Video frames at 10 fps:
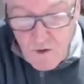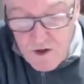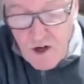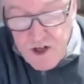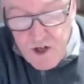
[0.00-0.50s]

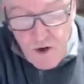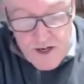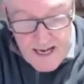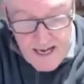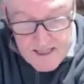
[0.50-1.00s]
We're not
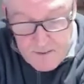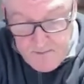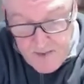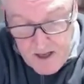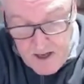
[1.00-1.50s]
sure yet,
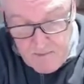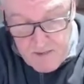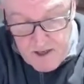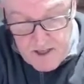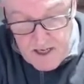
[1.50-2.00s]

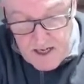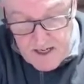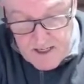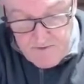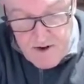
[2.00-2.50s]
but
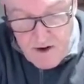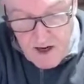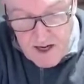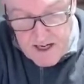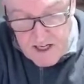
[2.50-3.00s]
it's
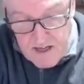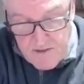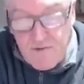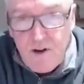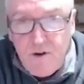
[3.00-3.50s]
very likely
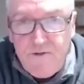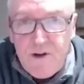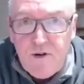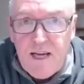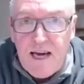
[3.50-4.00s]
that for a good
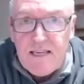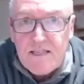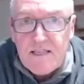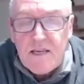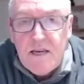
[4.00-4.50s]
few
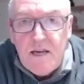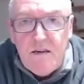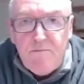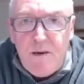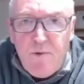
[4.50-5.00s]
days
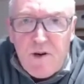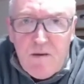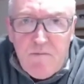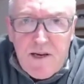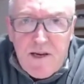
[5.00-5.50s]
people
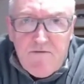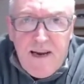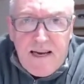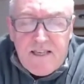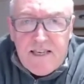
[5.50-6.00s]
can be
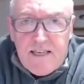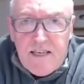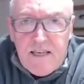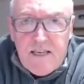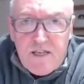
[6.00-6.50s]
infected,
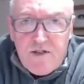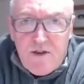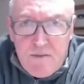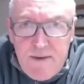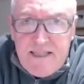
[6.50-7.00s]

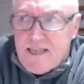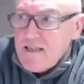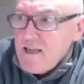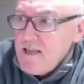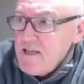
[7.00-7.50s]
transmitting
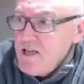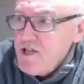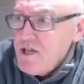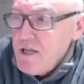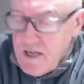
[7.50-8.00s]
the
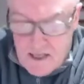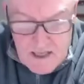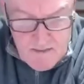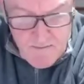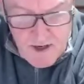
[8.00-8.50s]
condition,
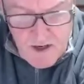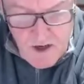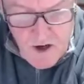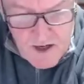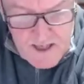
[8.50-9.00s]
but
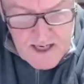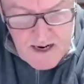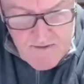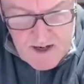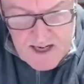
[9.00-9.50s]
not
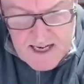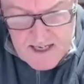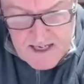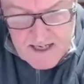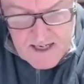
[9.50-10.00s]
having
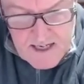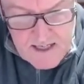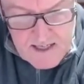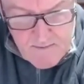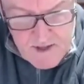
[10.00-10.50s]
any
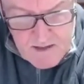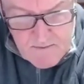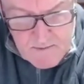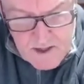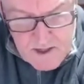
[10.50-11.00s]

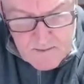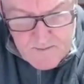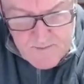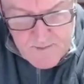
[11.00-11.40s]
symptoms.